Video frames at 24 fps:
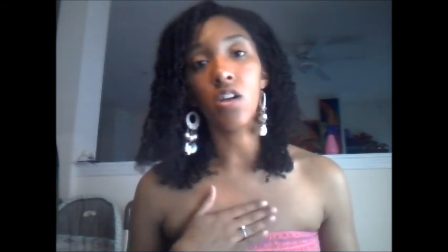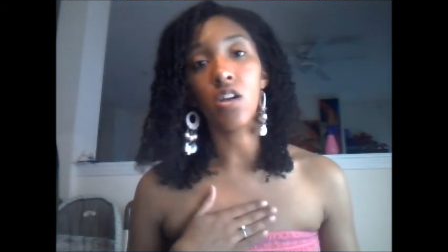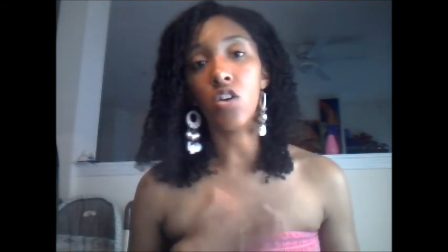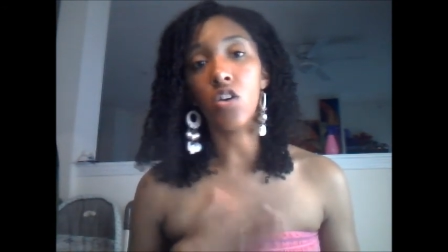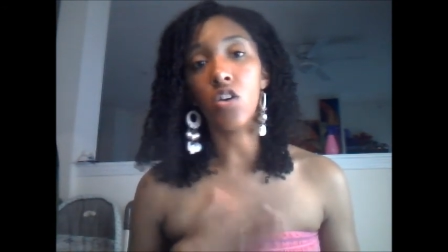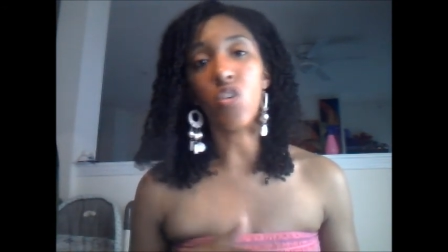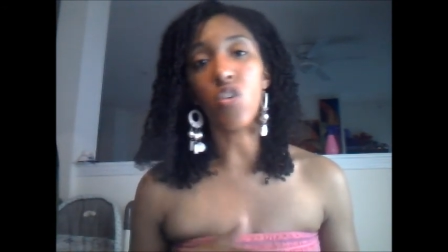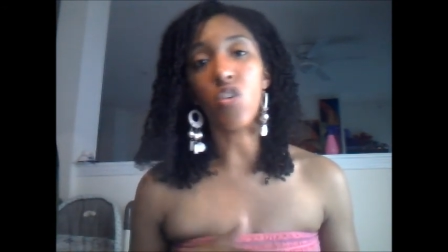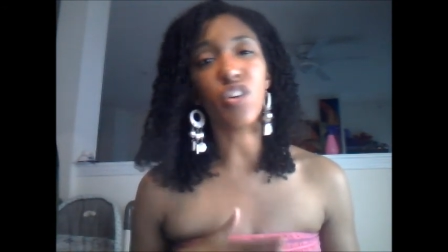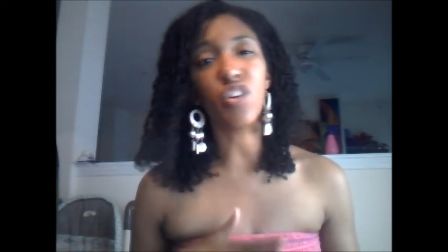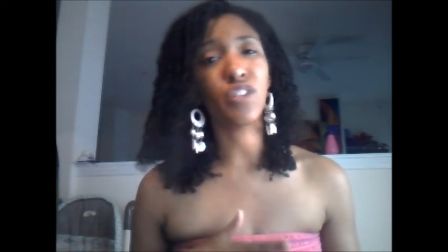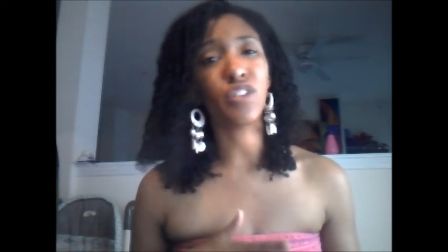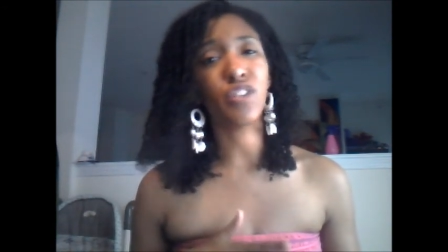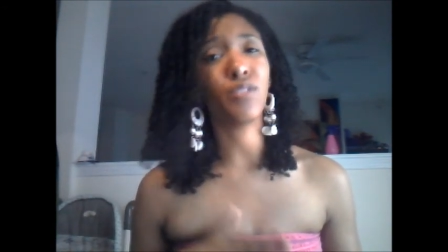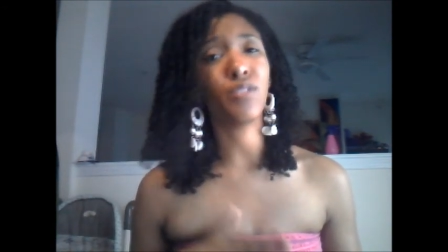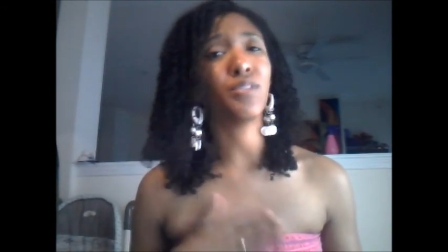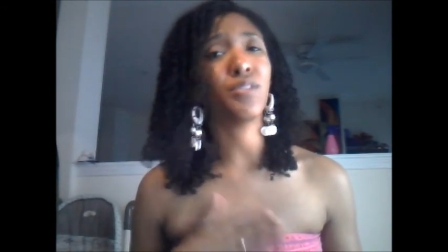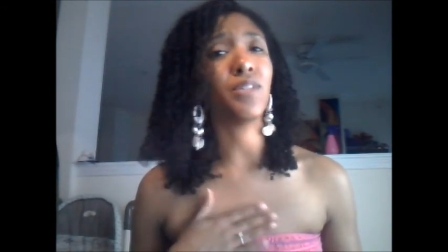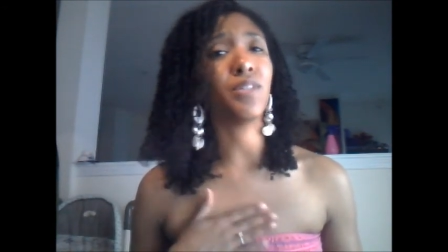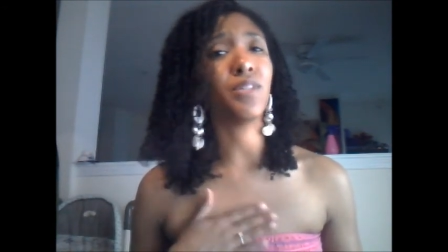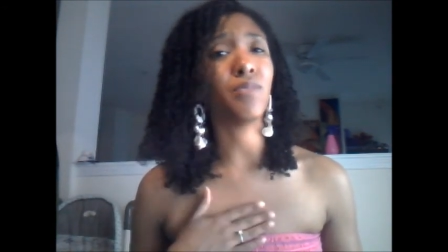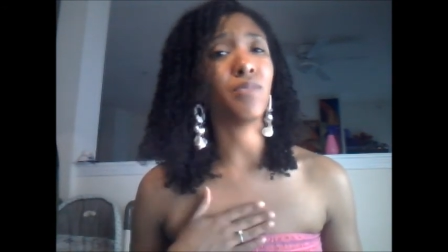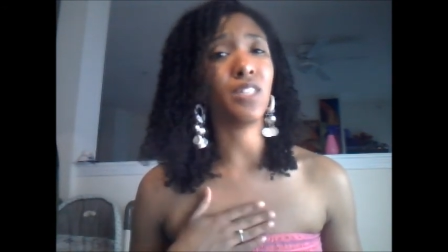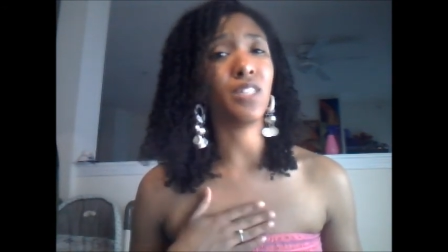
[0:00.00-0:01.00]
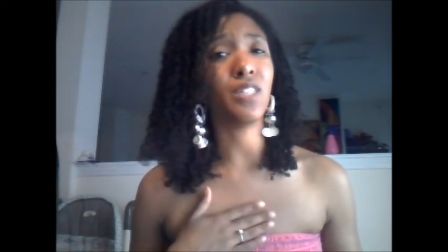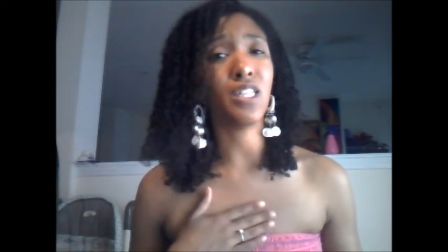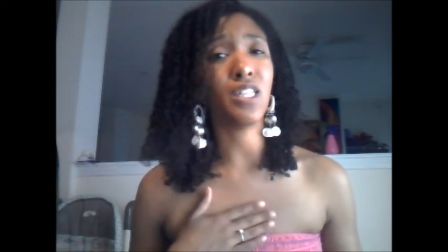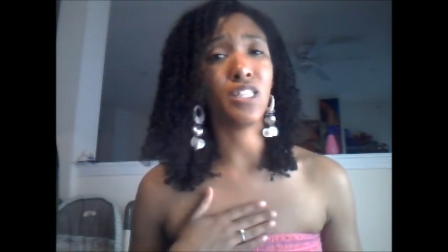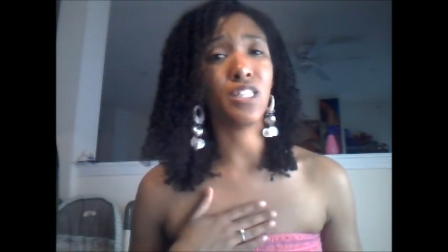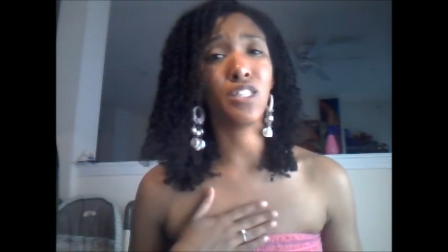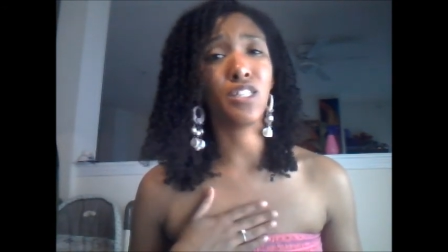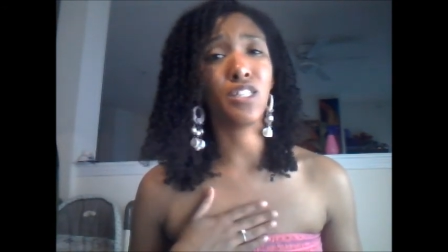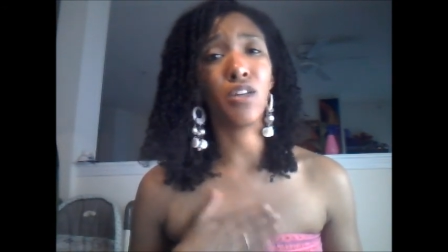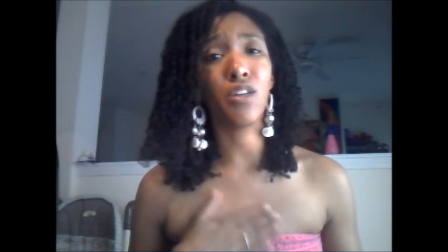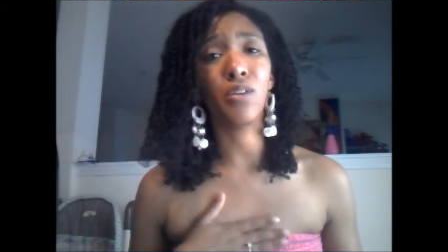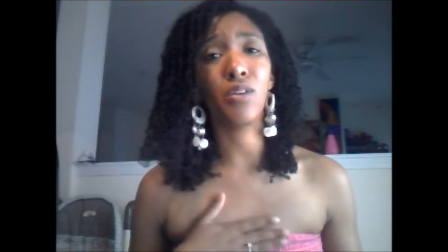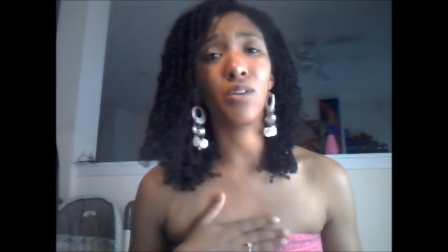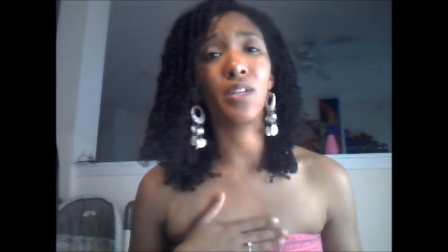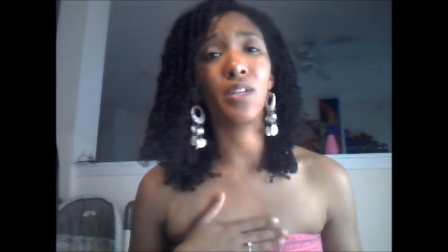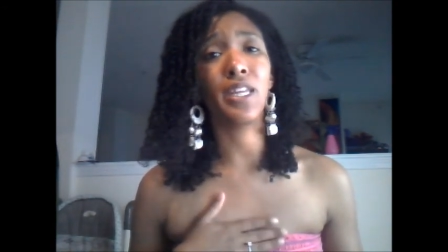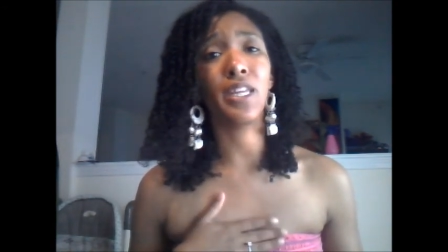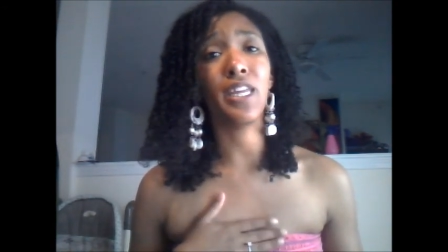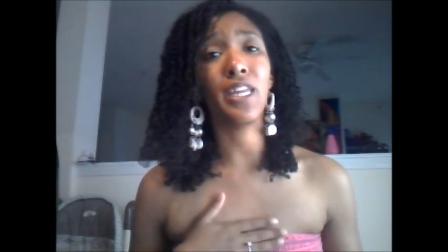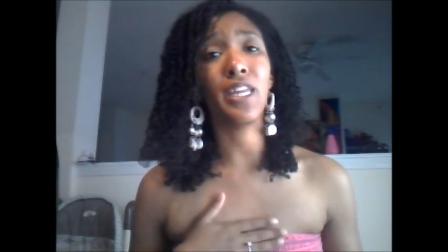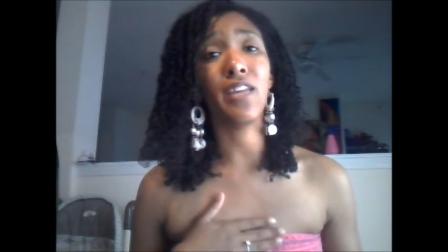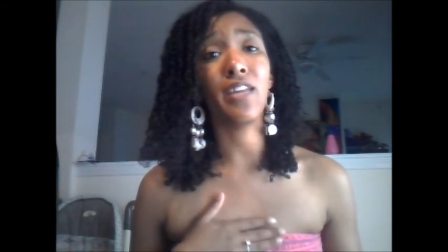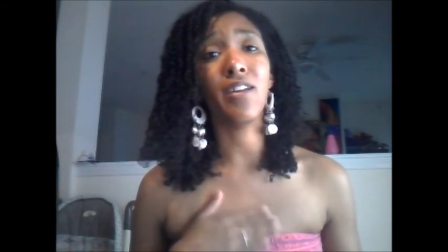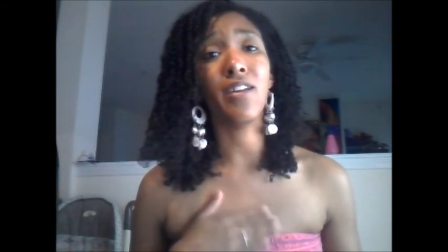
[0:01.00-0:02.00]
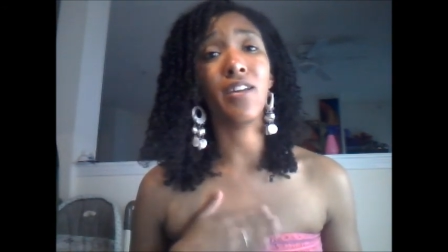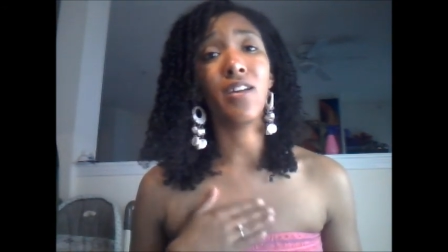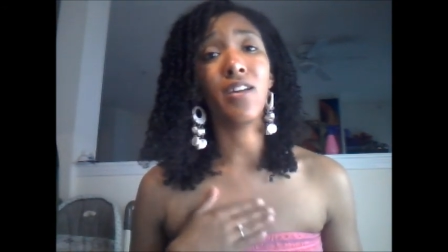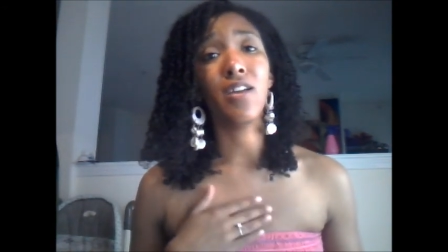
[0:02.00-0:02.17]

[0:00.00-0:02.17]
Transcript: going through something that's totally